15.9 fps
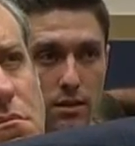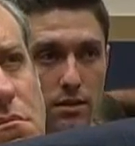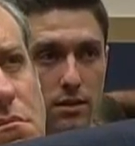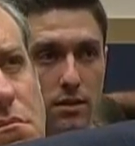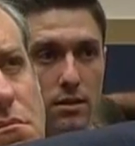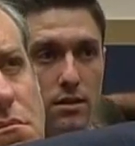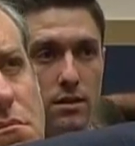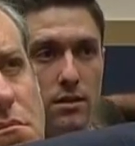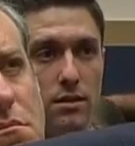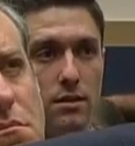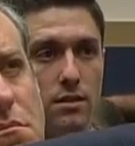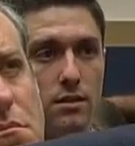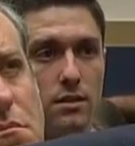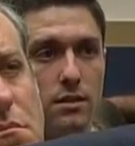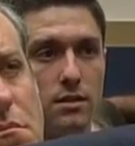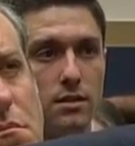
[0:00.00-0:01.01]

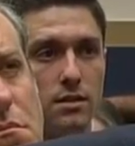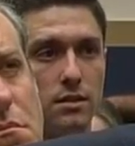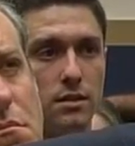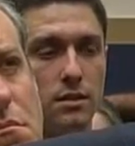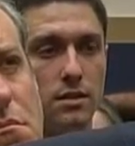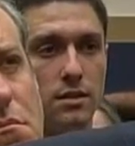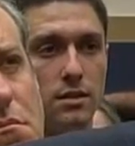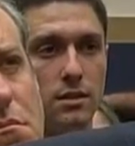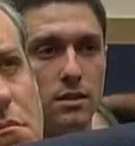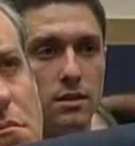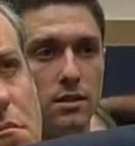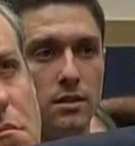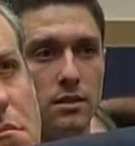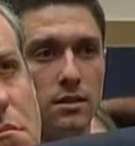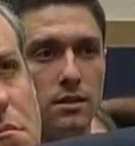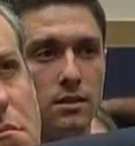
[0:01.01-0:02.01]

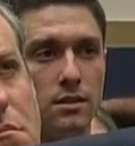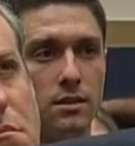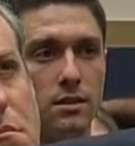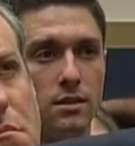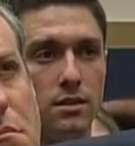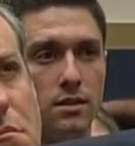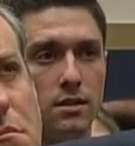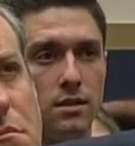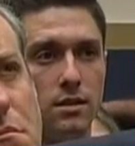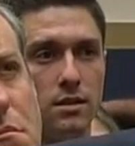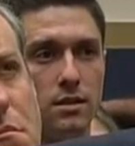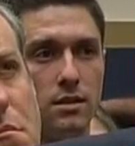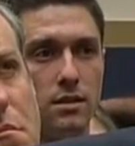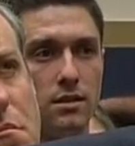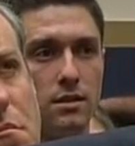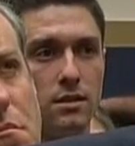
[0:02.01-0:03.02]

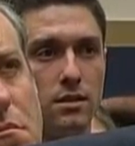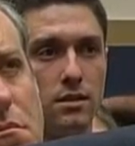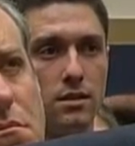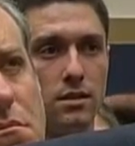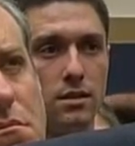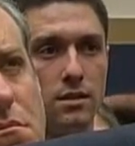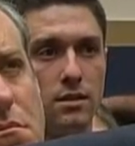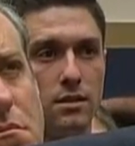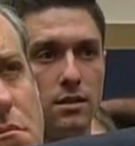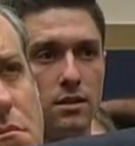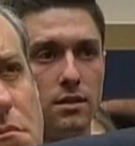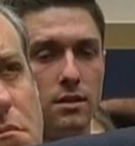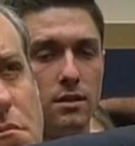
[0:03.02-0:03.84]
No words are spoken by the person on screen.